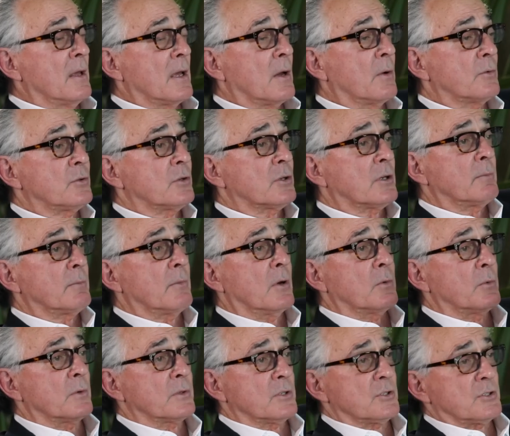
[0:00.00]
I want you to come
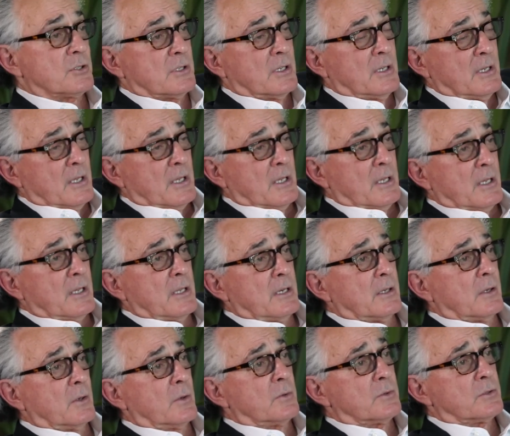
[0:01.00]
on with us. And
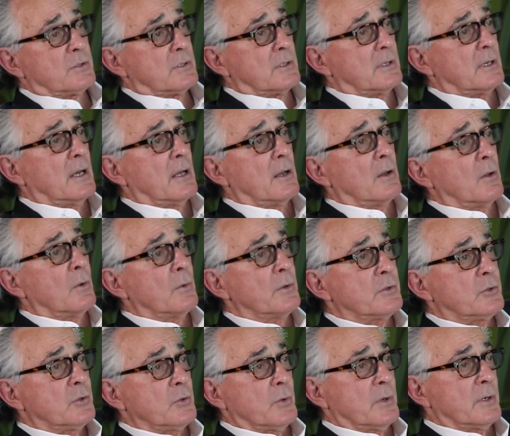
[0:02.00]
he goes, I'll only
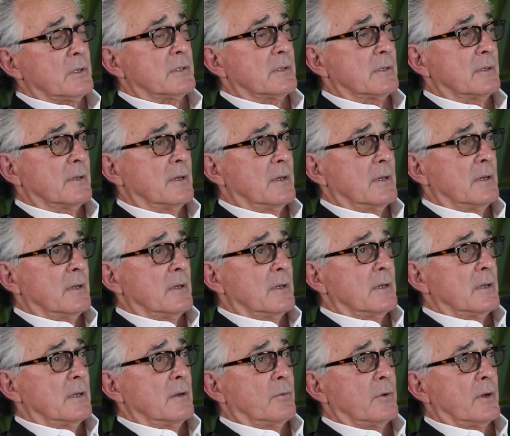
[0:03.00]
do it
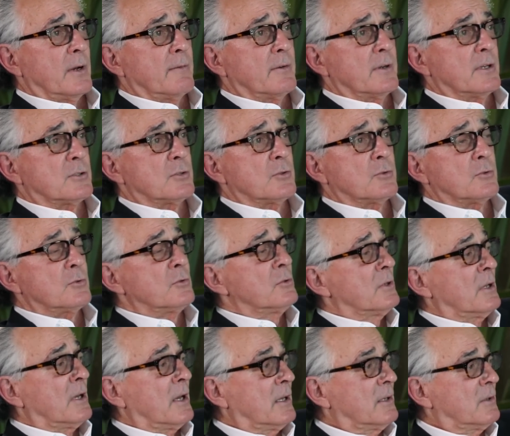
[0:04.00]
if whatever gets you through the
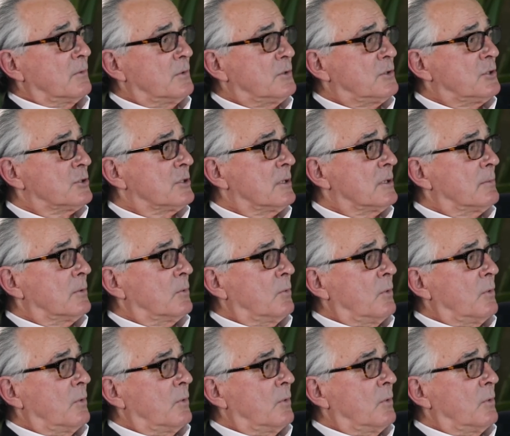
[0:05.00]
night reaches number